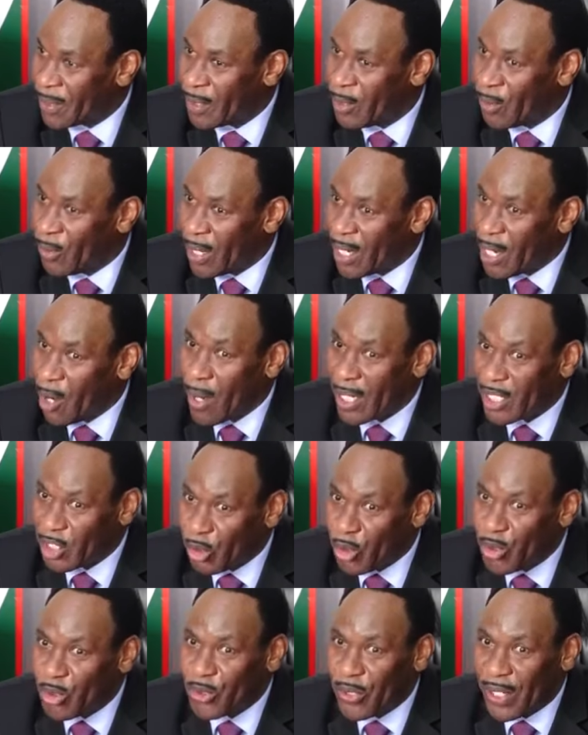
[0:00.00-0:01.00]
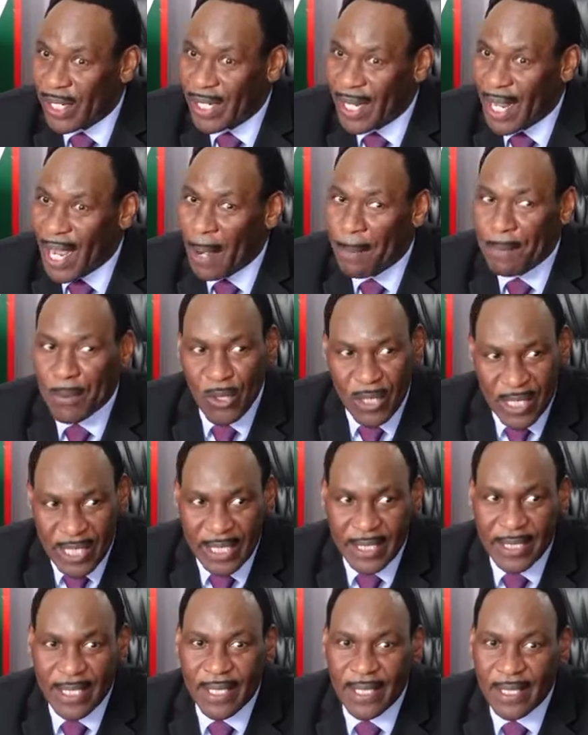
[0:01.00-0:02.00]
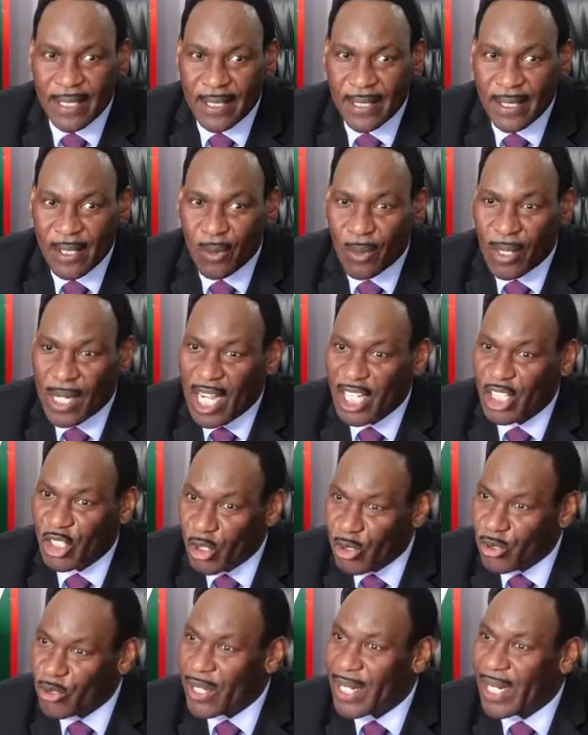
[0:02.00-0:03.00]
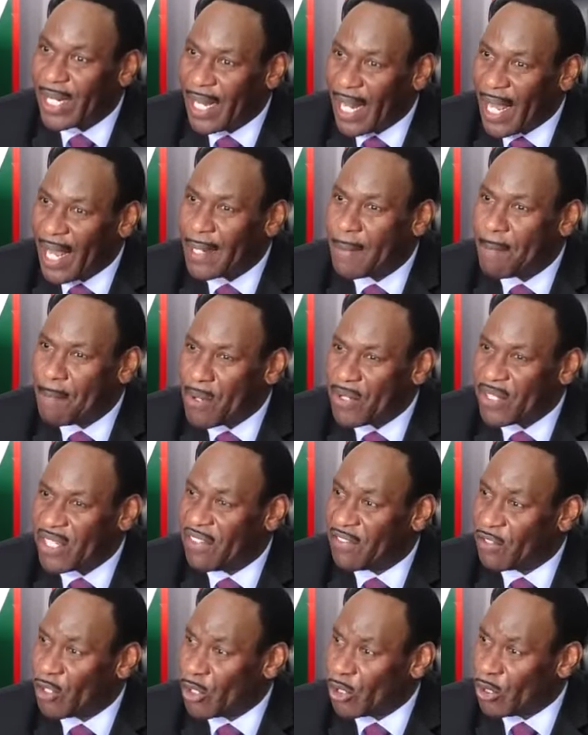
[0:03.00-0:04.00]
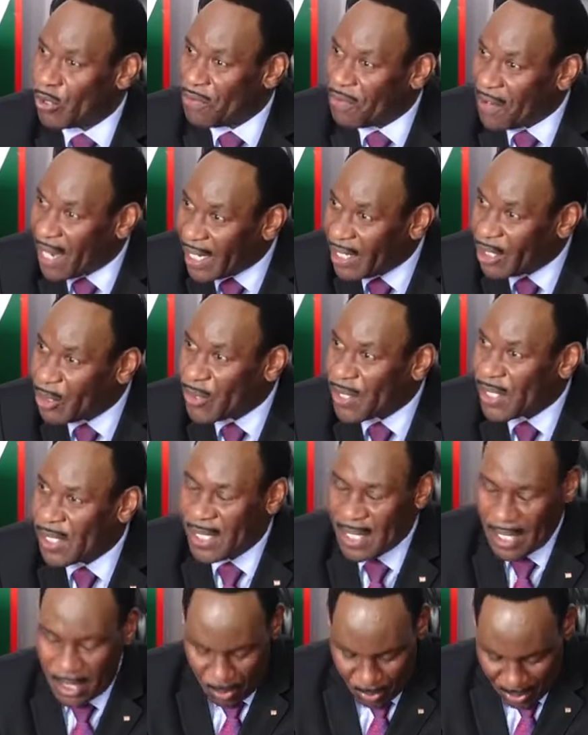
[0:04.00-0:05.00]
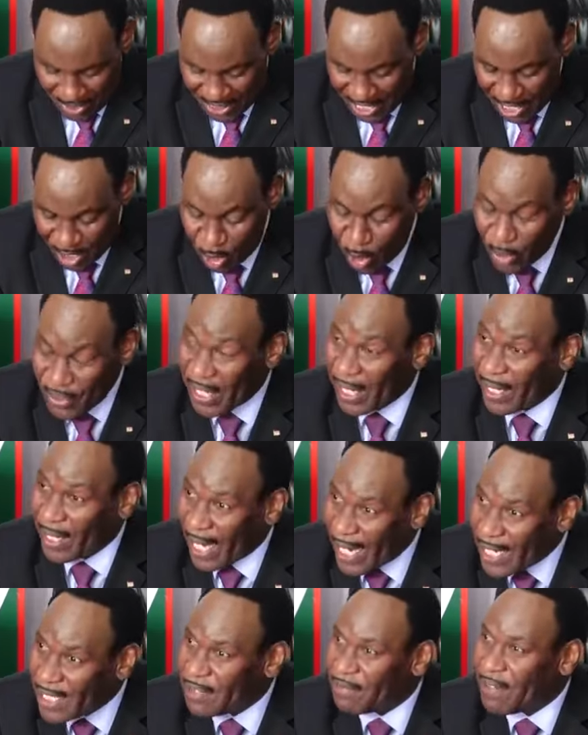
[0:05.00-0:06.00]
when our children are protected, when our children learn positive social values, when they know the right